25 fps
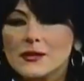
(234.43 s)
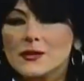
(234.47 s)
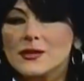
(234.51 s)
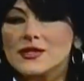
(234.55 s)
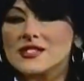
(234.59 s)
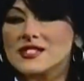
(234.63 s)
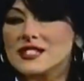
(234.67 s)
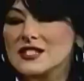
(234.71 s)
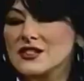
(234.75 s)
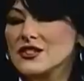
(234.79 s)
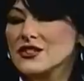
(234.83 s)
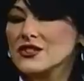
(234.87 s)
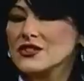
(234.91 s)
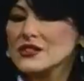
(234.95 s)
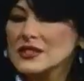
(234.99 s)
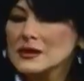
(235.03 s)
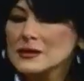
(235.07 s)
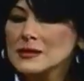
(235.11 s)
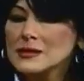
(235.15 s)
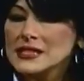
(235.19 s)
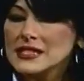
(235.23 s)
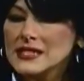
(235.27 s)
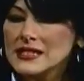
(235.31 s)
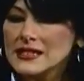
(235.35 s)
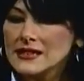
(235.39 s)
was
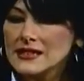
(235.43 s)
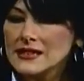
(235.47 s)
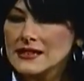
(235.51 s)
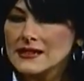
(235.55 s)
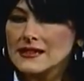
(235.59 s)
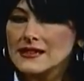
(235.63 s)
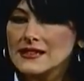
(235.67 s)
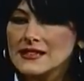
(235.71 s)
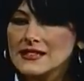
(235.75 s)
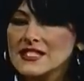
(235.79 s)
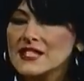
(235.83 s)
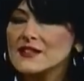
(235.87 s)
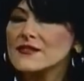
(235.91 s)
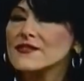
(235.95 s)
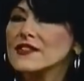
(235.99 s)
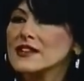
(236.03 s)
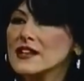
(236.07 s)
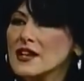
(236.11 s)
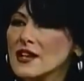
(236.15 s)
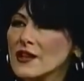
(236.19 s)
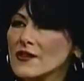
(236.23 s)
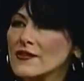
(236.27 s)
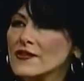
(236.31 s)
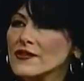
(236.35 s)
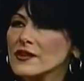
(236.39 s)
extremely
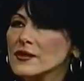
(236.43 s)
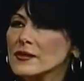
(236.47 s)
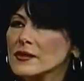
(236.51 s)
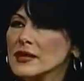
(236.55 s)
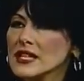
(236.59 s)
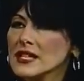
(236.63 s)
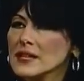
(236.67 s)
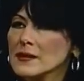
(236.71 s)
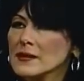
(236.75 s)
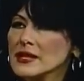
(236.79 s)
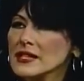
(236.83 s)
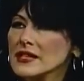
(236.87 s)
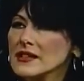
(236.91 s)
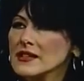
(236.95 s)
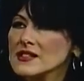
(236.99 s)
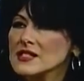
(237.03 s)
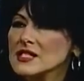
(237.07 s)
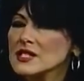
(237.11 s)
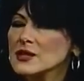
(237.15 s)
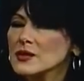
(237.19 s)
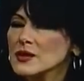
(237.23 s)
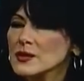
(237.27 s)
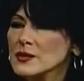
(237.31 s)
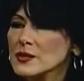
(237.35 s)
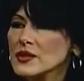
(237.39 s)
difficult for me because
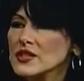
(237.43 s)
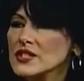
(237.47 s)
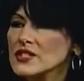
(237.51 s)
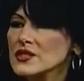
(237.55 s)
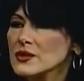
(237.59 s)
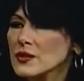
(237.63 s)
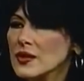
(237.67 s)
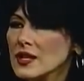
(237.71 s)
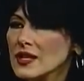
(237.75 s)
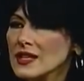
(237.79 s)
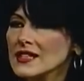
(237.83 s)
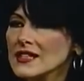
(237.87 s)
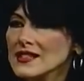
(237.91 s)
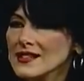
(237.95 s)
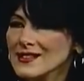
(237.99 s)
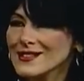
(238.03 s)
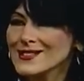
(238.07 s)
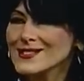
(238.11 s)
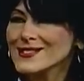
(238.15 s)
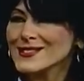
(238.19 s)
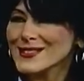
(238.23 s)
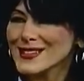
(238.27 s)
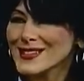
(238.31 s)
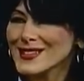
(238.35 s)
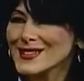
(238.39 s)
he would put you on a
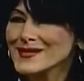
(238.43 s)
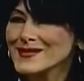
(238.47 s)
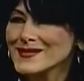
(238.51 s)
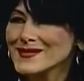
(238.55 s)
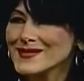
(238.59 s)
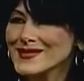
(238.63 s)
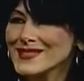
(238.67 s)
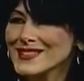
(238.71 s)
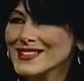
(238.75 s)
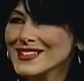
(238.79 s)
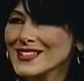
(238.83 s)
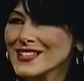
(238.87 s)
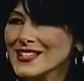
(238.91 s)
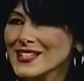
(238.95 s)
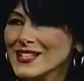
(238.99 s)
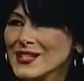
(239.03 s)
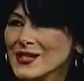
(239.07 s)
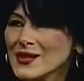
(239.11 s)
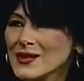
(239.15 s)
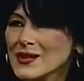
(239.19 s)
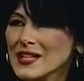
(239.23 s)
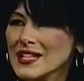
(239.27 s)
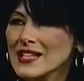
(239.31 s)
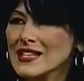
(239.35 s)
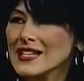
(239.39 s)
guilt trip, and
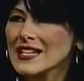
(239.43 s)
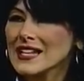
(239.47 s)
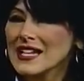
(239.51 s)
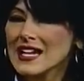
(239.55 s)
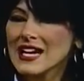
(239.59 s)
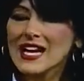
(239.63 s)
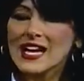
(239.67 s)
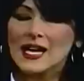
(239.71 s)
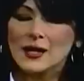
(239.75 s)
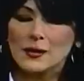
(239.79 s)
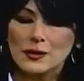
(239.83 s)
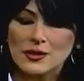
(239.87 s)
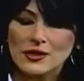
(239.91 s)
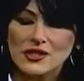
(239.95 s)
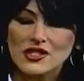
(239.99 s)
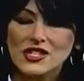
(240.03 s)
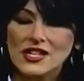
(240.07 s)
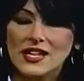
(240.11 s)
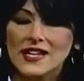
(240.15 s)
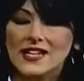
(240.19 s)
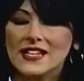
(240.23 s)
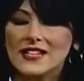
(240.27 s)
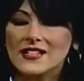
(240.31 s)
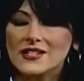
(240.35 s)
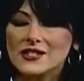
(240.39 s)
I will
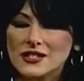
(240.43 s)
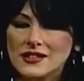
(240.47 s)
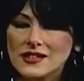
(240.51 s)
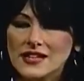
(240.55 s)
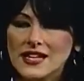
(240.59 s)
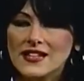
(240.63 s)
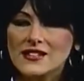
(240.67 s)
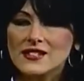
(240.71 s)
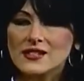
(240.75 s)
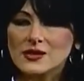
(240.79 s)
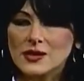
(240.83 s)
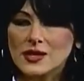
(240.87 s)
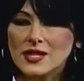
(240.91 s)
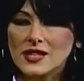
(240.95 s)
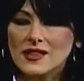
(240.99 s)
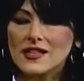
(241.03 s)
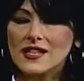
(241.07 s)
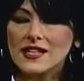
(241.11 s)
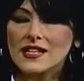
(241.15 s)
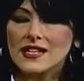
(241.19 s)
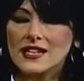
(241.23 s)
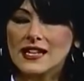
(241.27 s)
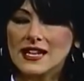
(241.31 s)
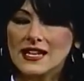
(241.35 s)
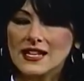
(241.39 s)
change and that sort of
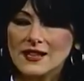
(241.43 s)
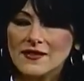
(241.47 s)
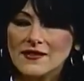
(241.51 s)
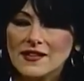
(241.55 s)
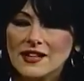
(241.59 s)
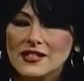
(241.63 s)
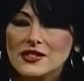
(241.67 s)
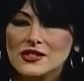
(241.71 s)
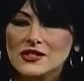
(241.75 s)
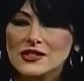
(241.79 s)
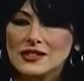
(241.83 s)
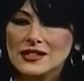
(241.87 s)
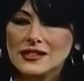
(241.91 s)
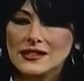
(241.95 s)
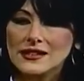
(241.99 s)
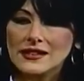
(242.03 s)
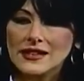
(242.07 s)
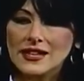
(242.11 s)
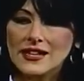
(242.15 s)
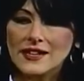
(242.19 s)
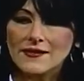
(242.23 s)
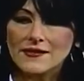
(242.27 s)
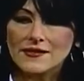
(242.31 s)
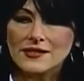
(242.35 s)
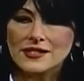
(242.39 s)
thing. And I eventually
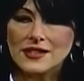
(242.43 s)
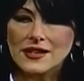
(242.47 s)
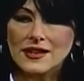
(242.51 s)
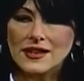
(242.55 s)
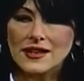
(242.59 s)
left